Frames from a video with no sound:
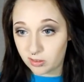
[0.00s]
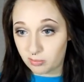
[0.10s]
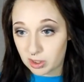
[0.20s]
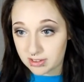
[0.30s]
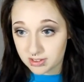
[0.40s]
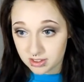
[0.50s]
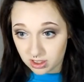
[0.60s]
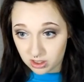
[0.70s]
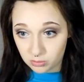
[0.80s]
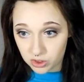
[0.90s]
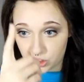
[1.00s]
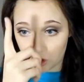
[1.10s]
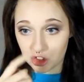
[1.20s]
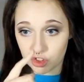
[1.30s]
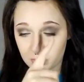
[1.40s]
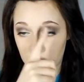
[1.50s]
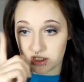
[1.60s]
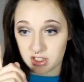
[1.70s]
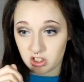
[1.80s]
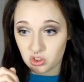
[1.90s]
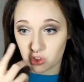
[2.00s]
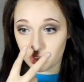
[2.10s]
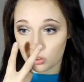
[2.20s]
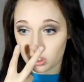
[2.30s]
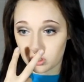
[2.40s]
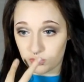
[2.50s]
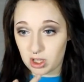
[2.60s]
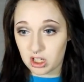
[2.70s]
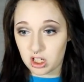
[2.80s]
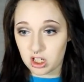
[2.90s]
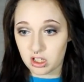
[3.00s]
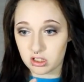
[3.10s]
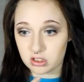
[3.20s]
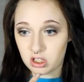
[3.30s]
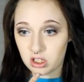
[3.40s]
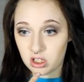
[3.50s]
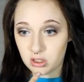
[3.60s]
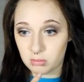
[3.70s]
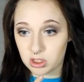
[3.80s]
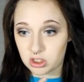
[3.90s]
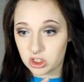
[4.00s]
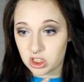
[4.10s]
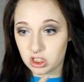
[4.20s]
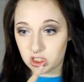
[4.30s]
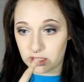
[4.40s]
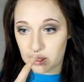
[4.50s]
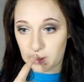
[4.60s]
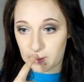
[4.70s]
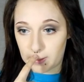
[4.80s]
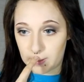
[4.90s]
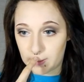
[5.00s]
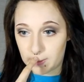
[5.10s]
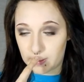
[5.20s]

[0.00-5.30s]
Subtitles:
of my skin, which is just my T-zone under my eyes, my chin, and